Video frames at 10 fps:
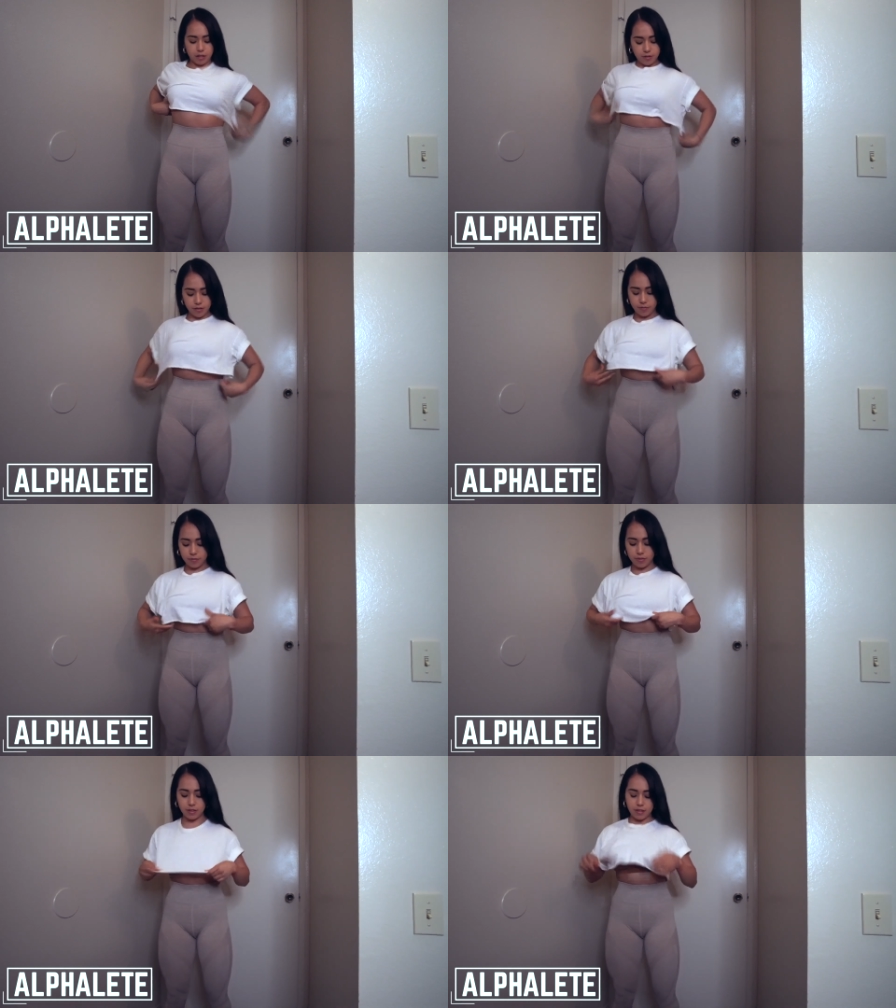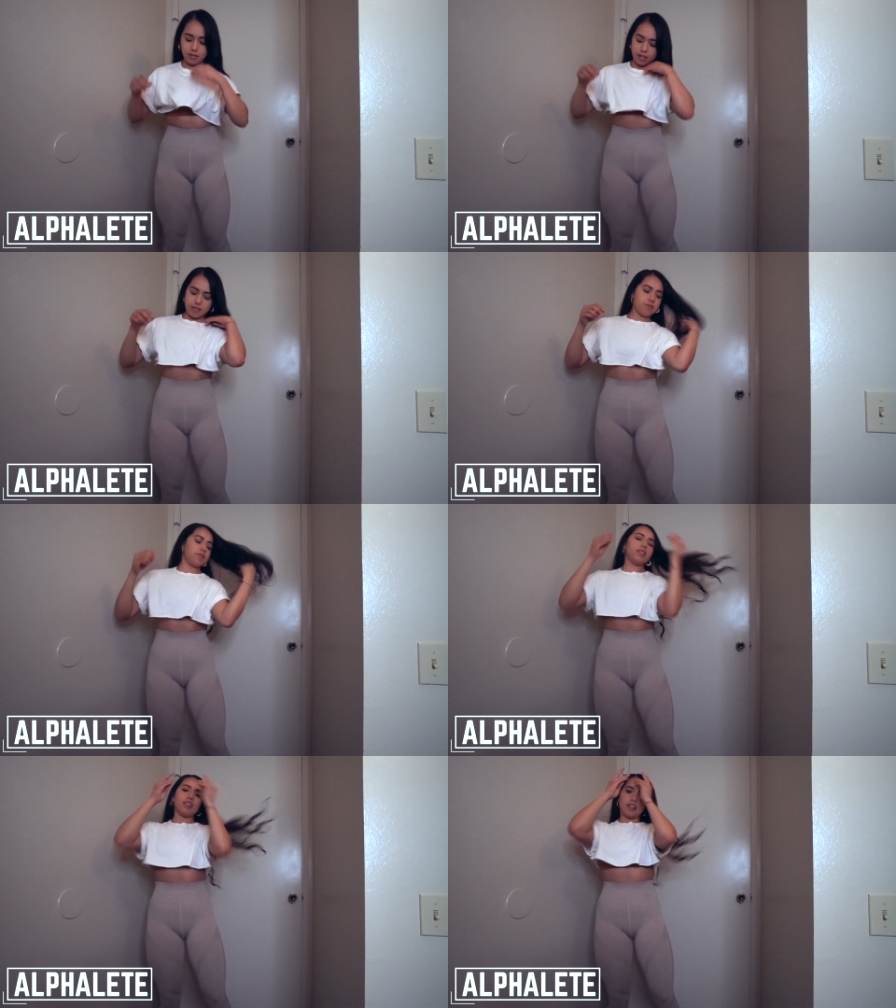oh, okay,
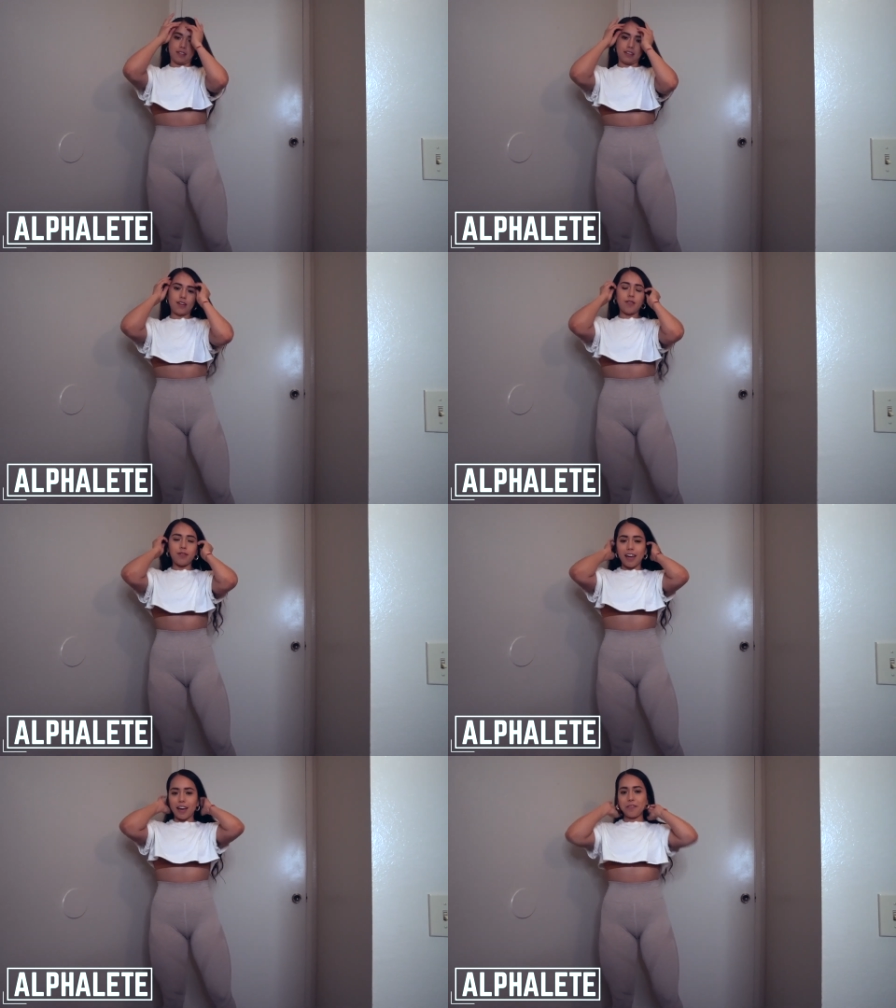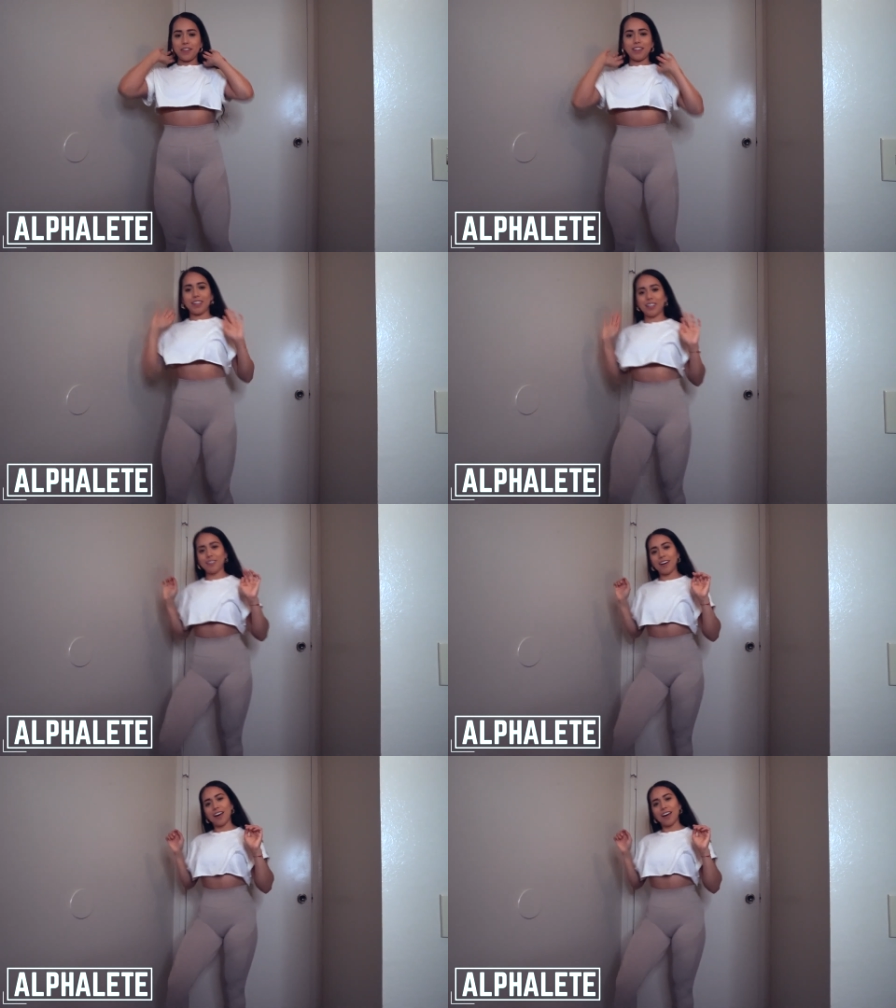now we have a cute